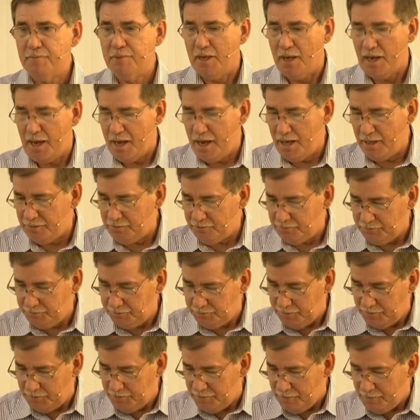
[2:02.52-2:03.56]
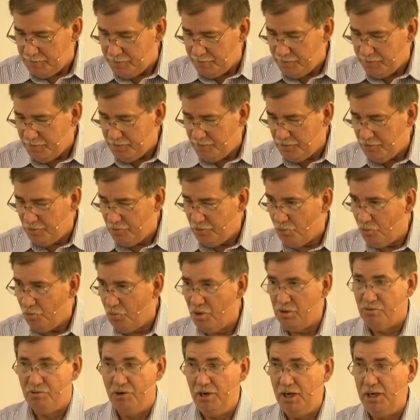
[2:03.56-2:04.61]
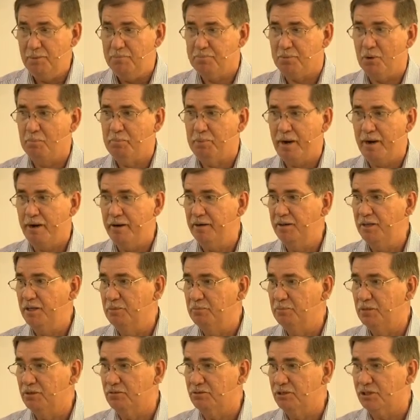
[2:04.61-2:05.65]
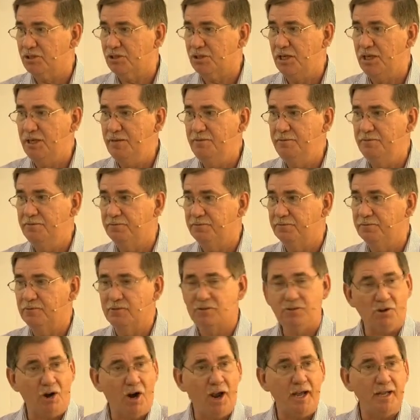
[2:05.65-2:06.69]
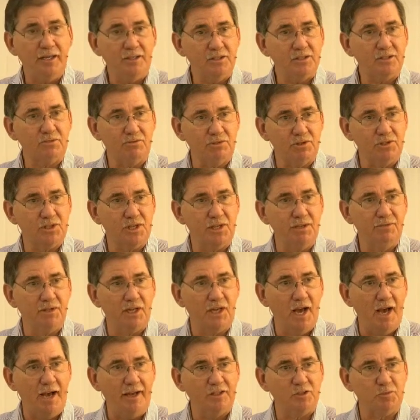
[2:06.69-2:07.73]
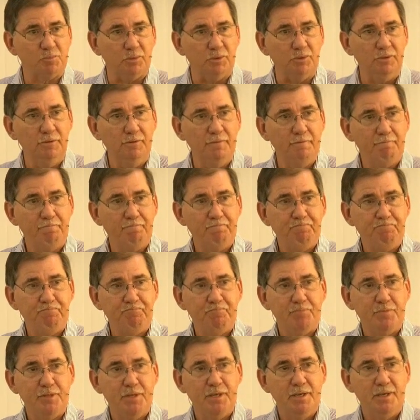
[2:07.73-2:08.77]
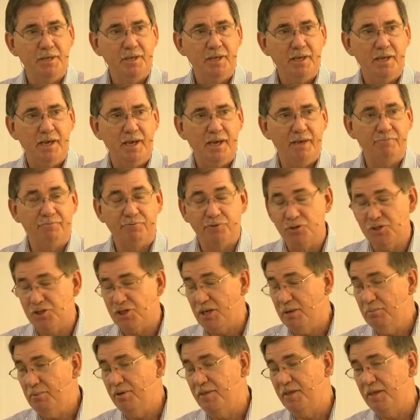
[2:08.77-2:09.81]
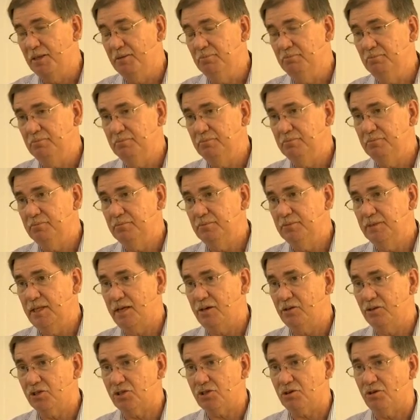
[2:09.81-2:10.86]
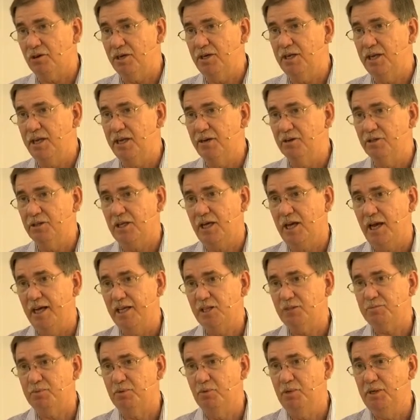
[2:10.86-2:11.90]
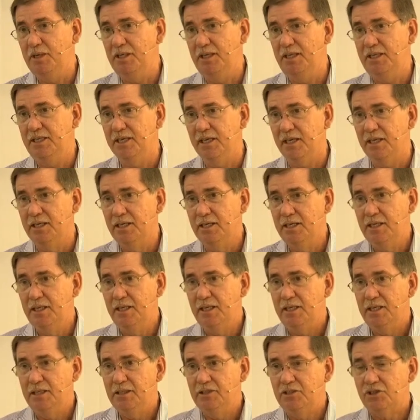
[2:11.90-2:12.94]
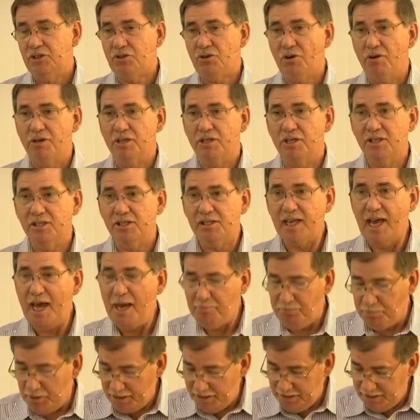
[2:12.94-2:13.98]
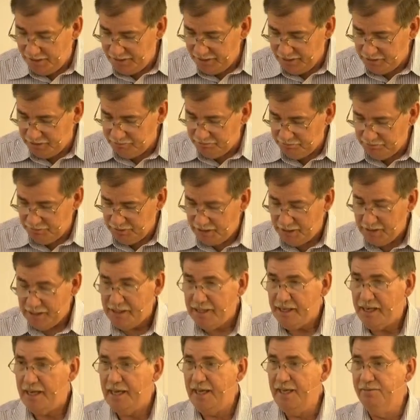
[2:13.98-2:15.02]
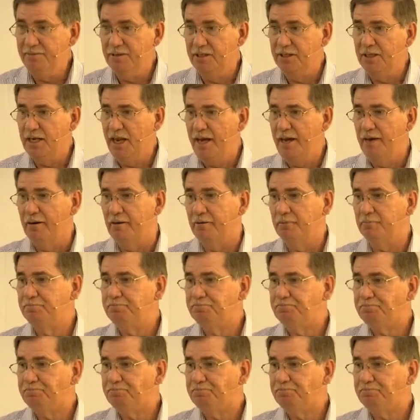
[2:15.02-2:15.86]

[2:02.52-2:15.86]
And we're really preparing them to receive Christ, receive the gospel. And for some of them that are starting to hear the gospel, we need to start discipling them even now.